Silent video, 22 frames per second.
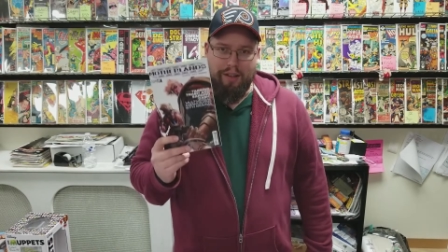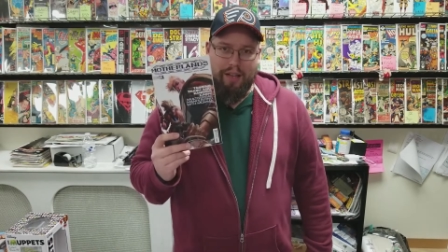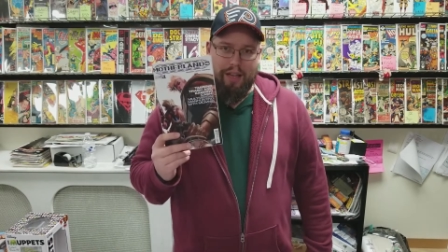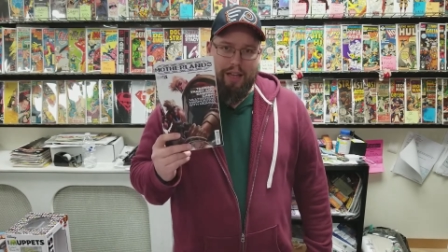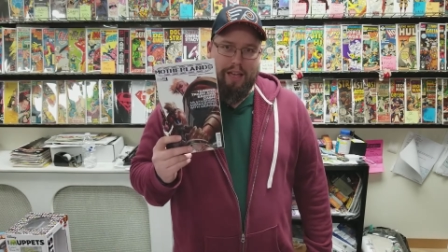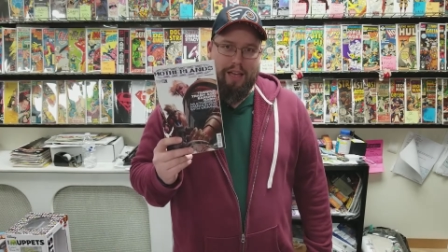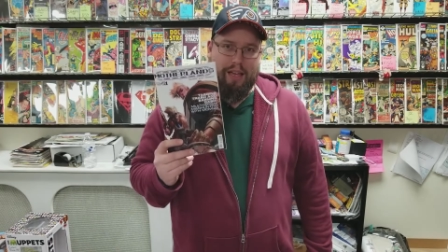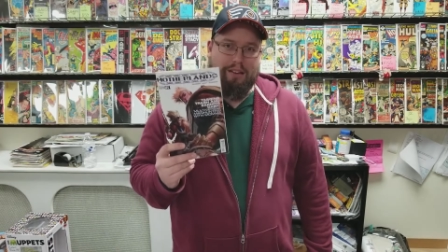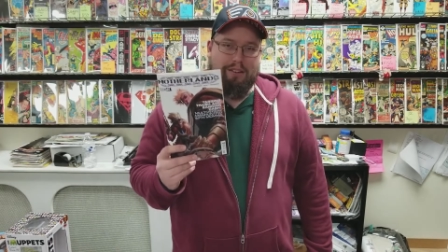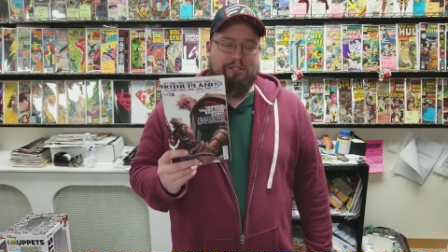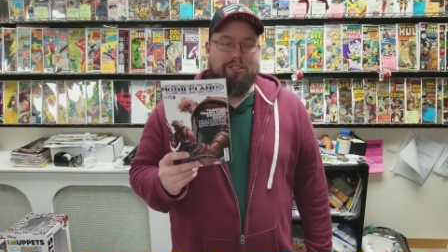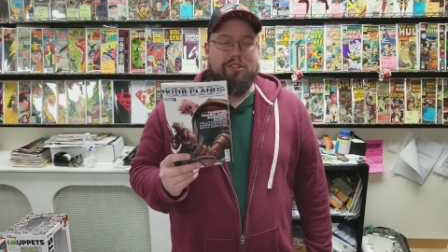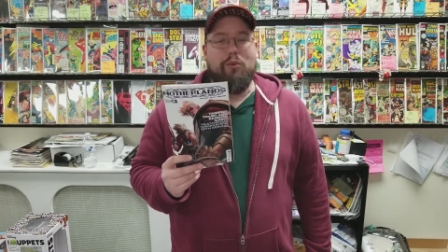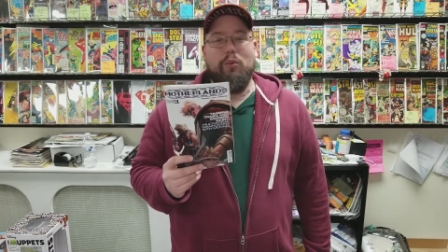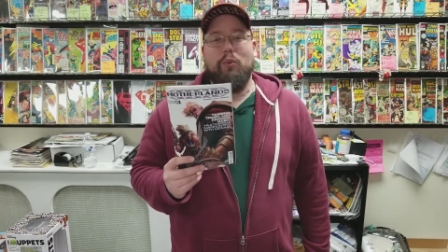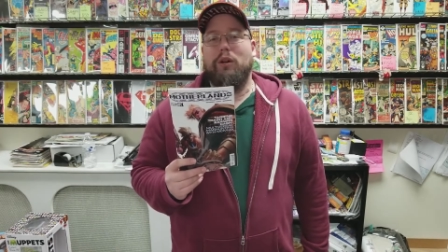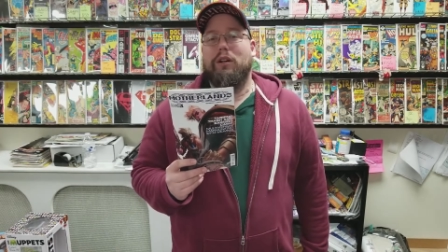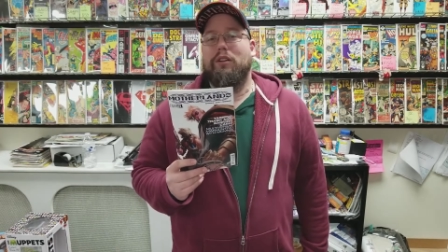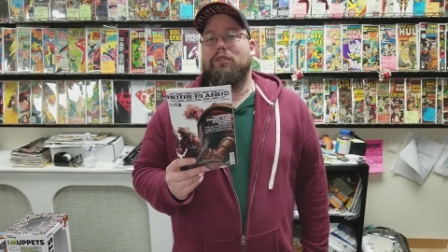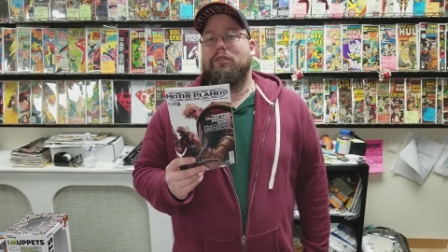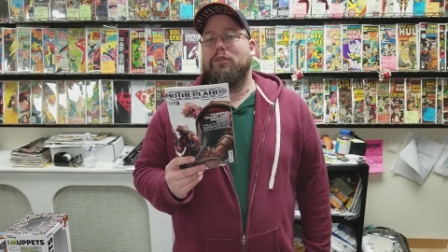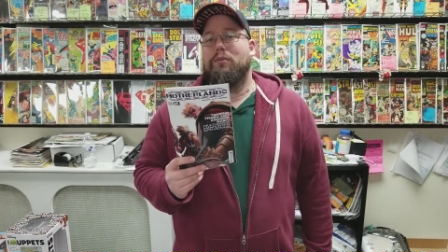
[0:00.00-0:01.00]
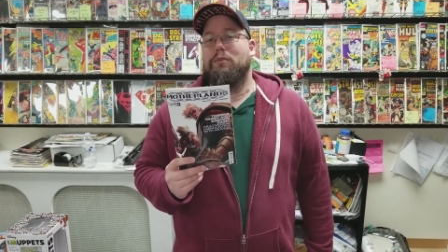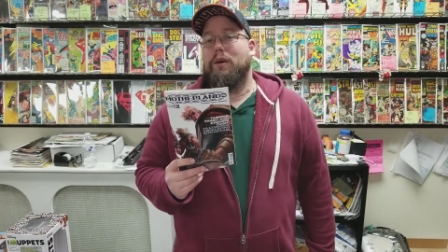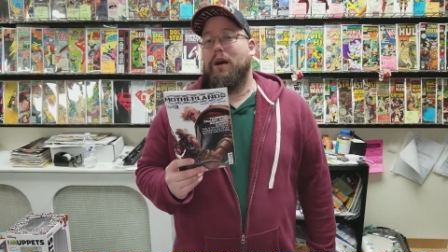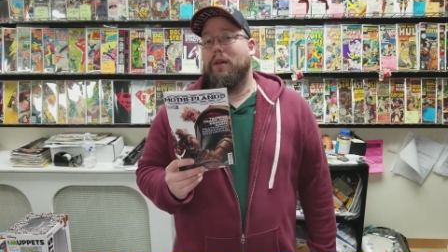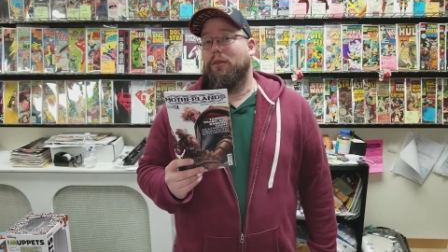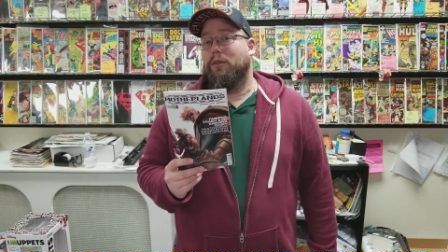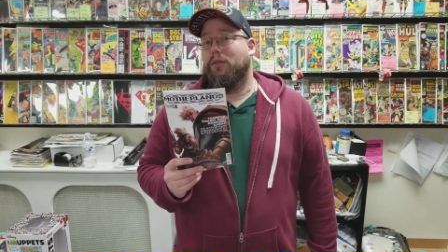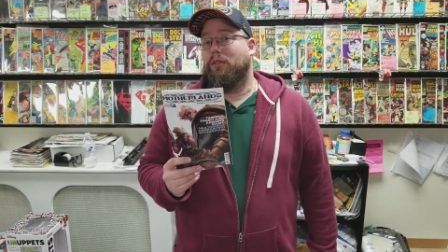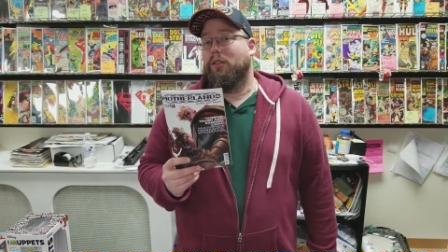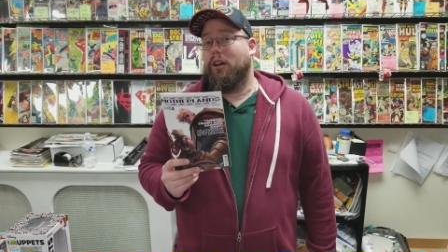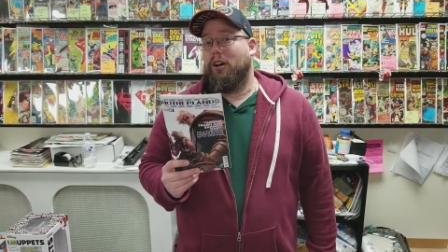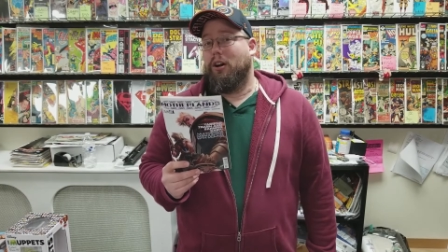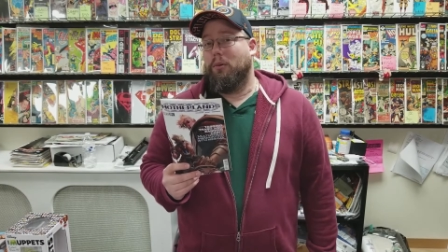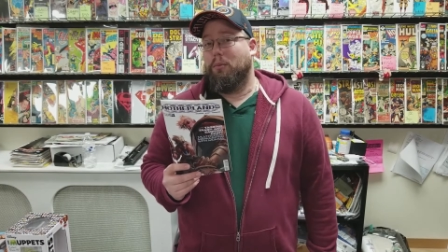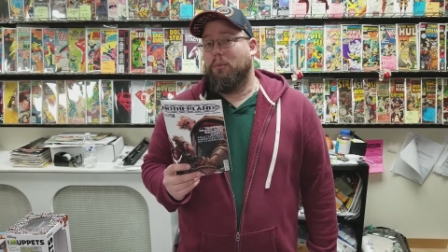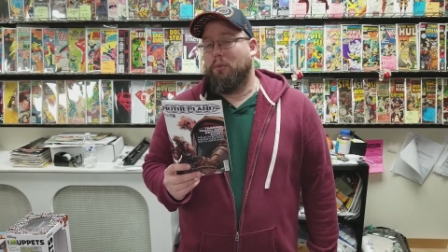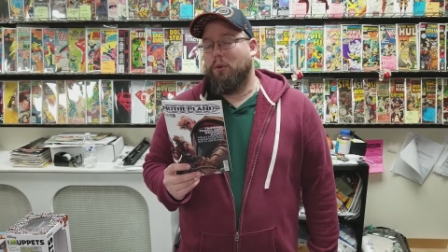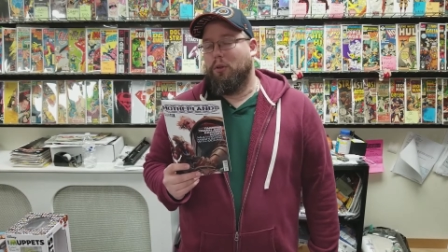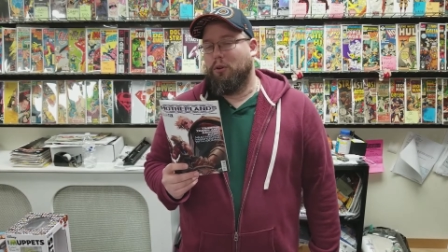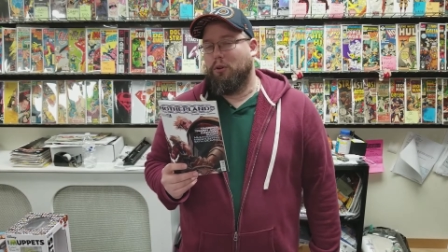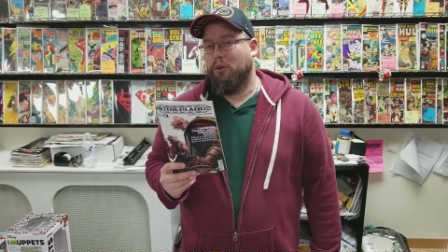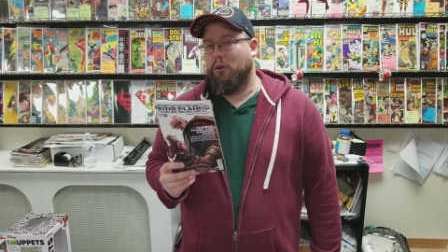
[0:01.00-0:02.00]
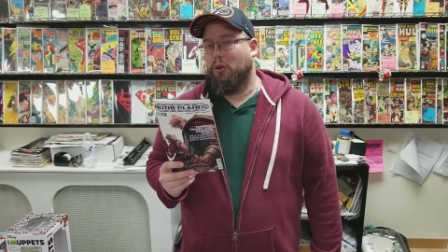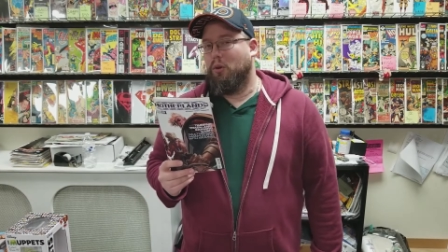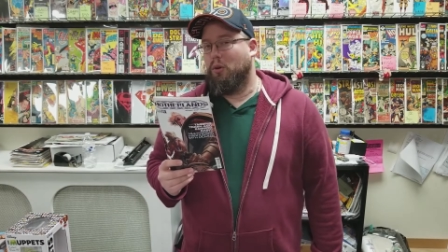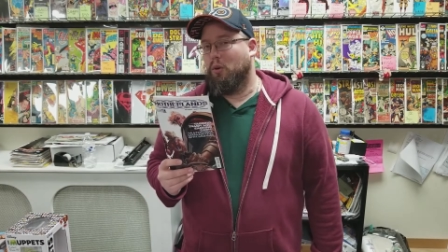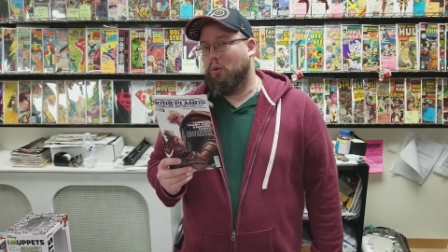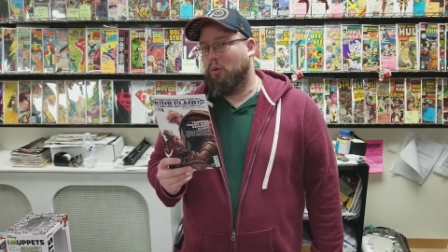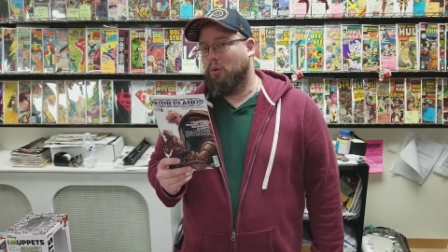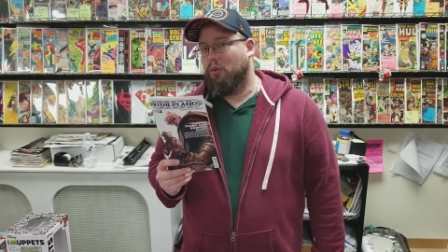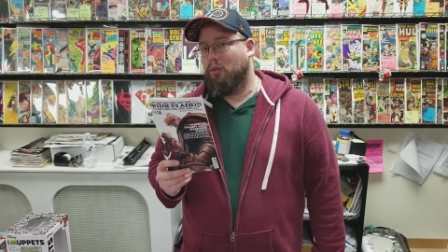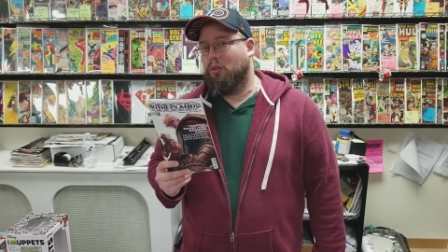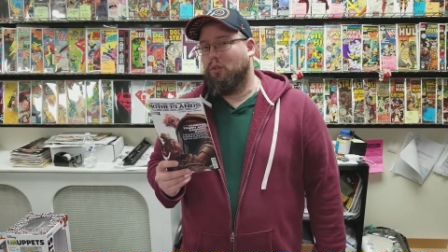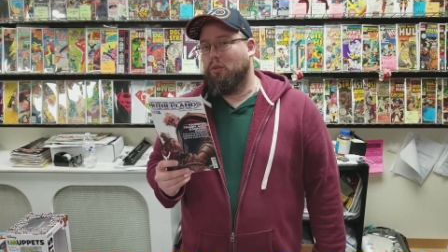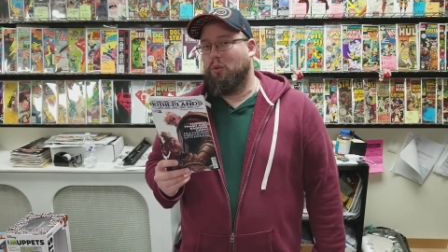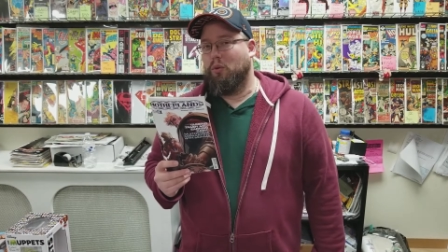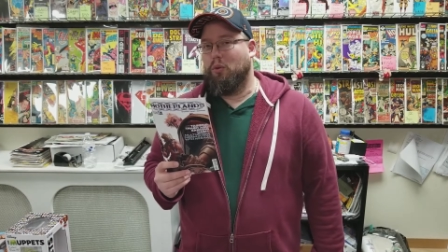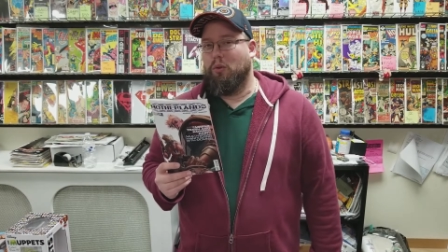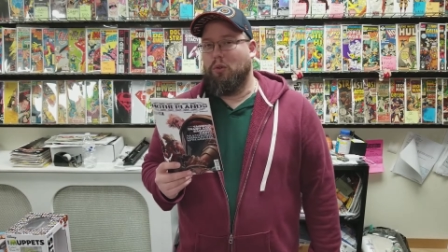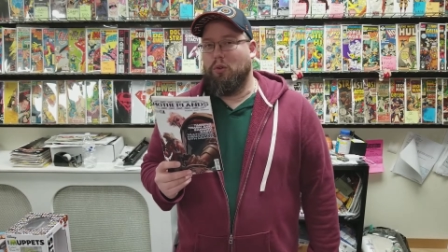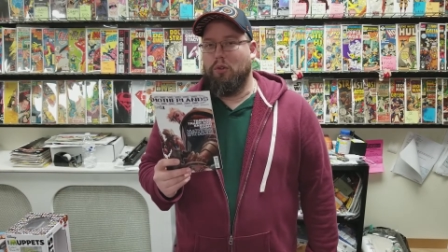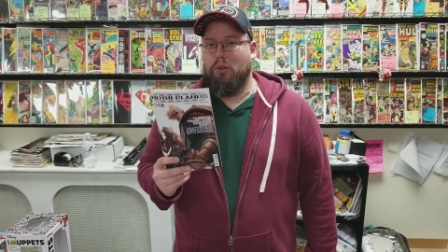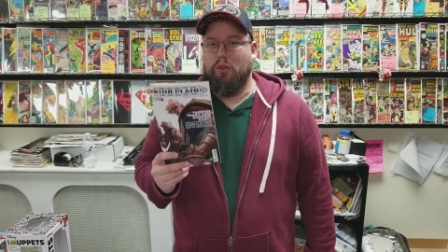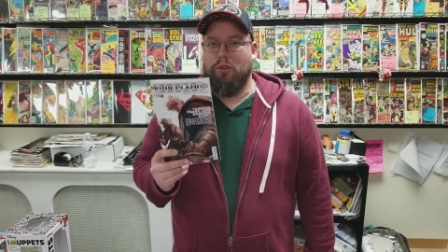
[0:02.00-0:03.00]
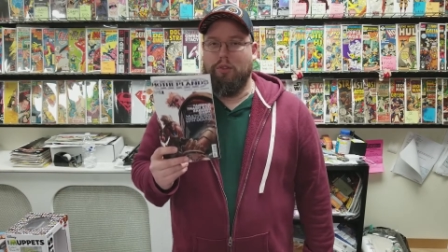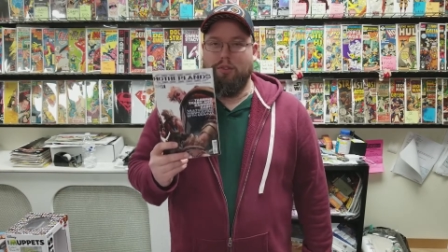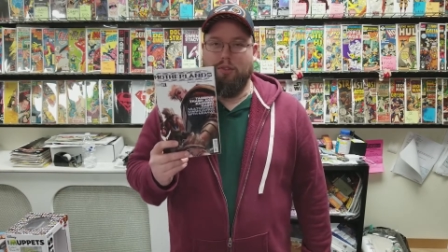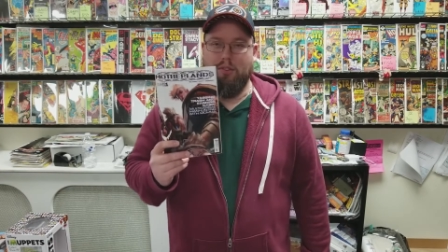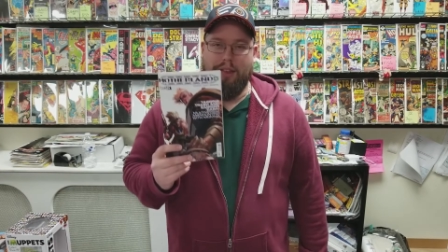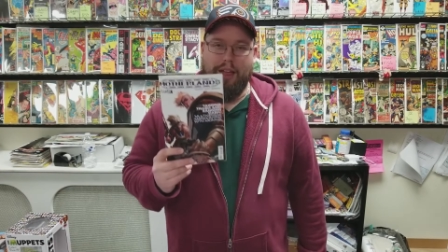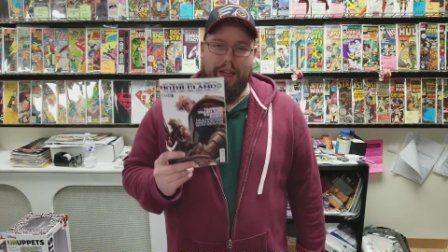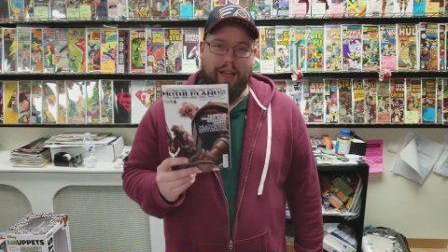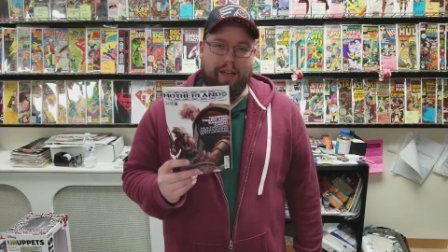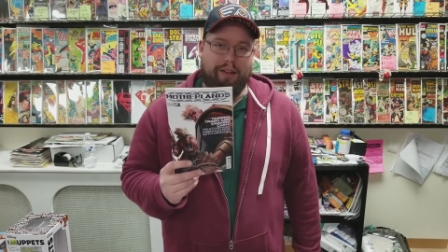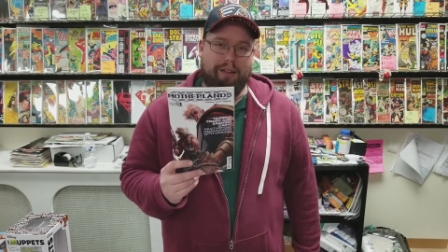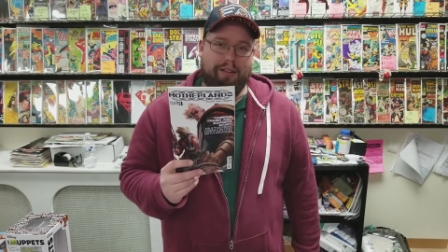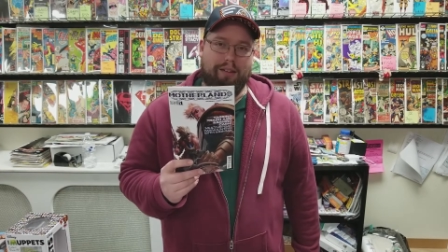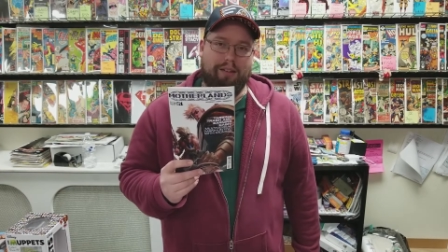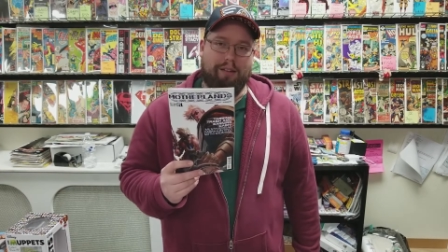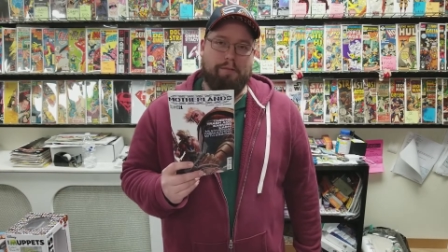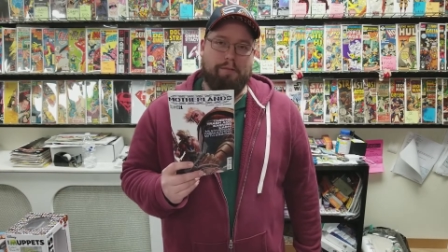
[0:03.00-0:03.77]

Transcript: and she wants her mother's help with her old school tech.